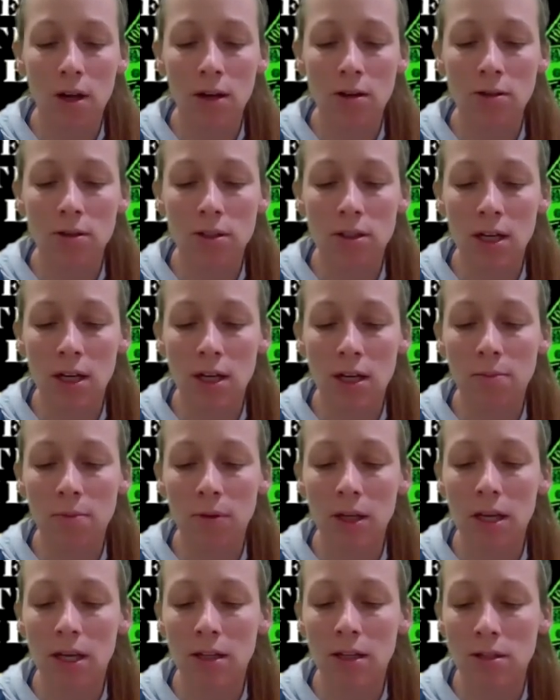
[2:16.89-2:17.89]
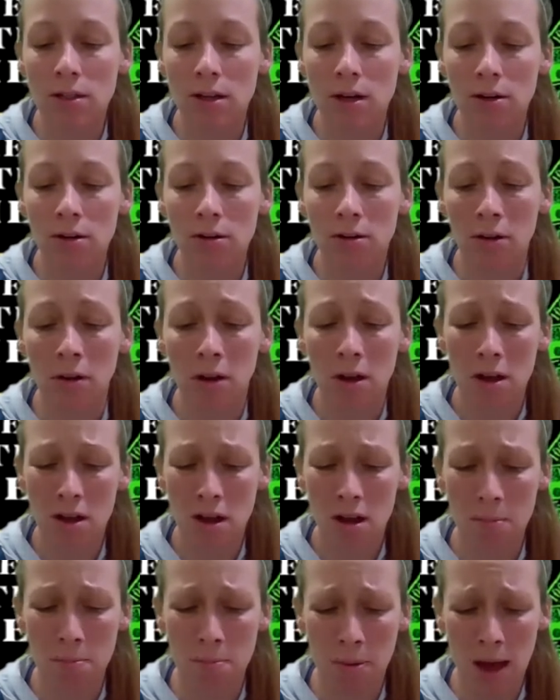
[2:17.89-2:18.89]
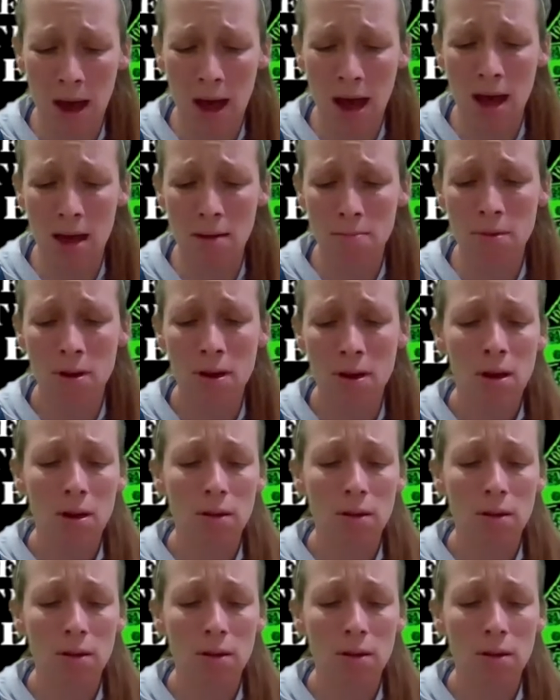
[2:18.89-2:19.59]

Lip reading: understandably hysterical. A bomb?